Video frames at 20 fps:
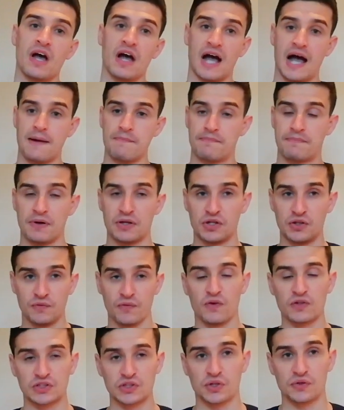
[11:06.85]
But
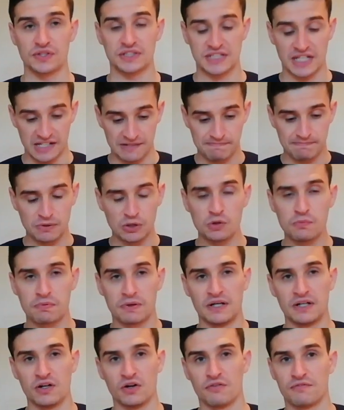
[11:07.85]
you've also got this kind of
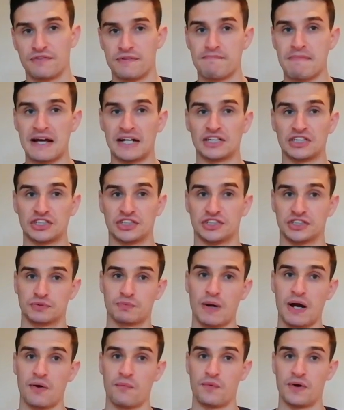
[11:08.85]
blueprint of the mansion
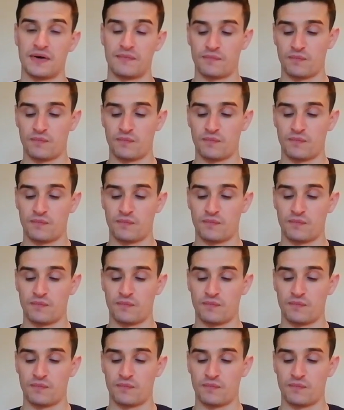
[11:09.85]
as well,